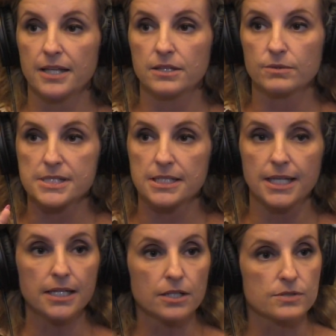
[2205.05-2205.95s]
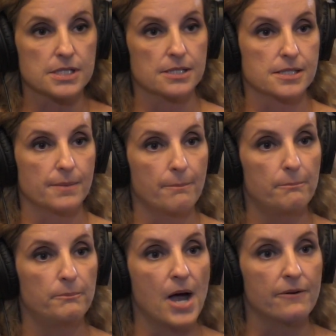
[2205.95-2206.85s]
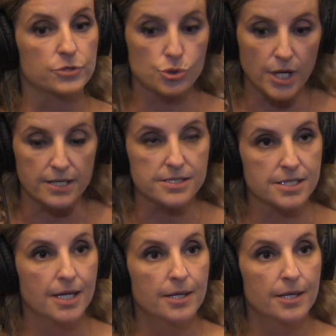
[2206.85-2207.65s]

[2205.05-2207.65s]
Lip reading: and there was an ecosystem of trust